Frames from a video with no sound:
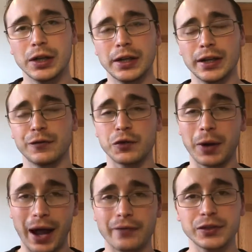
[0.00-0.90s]
If you
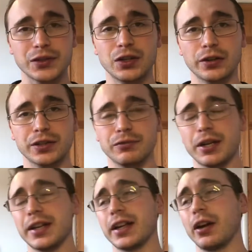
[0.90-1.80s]
haven't started
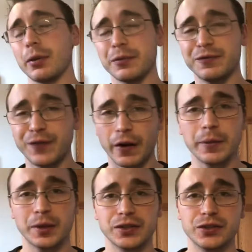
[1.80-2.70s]
reading it, I would very
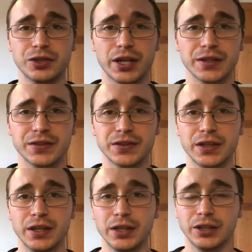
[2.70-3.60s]
much suggest
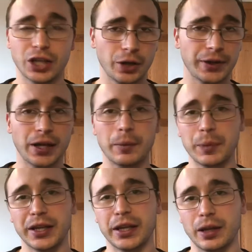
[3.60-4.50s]
going out and
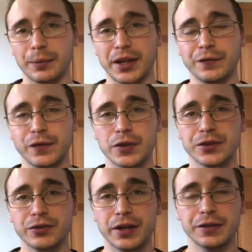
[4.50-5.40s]
picking up that first
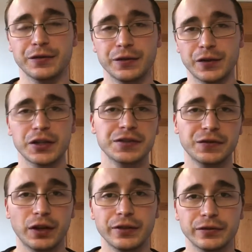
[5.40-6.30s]
trade of the first
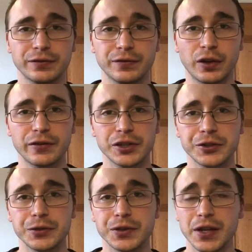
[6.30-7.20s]
five five
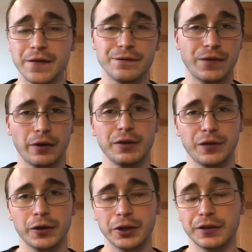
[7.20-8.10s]
issues very,
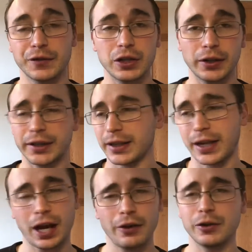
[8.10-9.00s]
very good. If you like it,
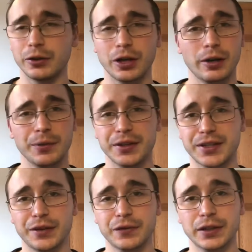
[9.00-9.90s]
carry on going with it,
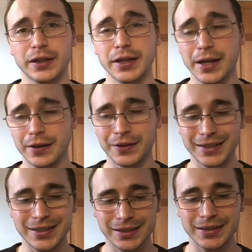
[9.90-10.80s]
definitely.
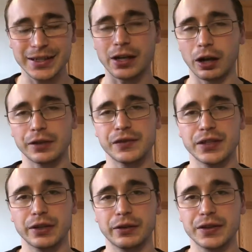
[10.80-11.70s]
This is the kind of
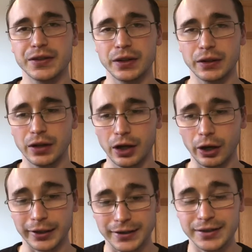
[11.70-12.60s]
series that
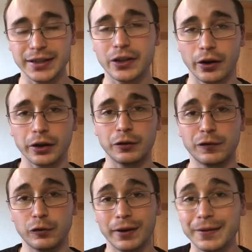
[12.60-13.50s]
I could see going on
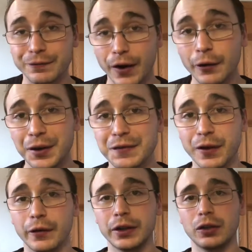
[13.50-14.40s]
for a very,
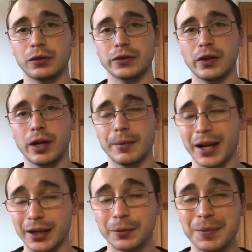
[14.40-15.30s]
very long time,
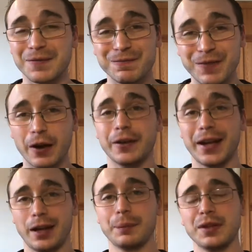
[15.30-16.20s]
and I'd be very
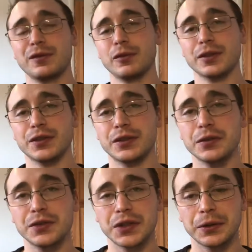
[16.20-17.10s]
happy for it to do
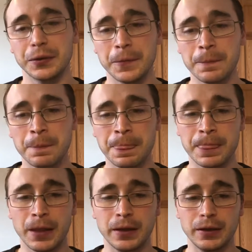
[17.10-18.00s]
so.
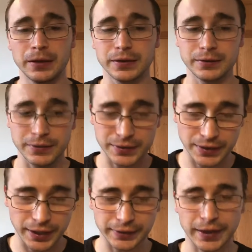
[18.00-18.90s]

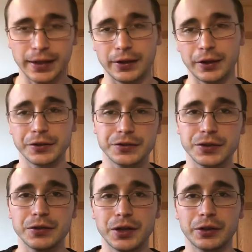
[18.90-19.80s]
Saying that, I
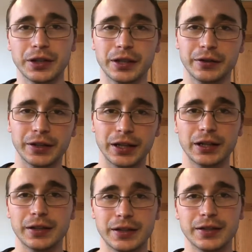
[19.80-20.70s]
do know Kieron
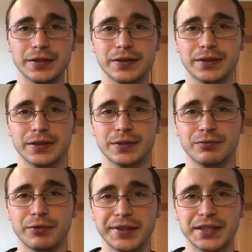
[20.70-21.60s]
Gillen has, has
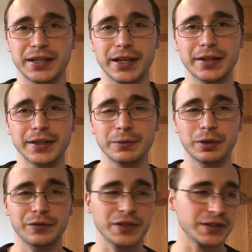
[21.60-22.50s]
recently ended one
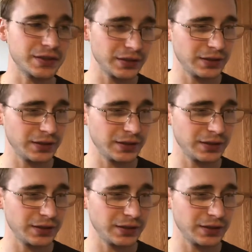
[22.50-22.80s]
of his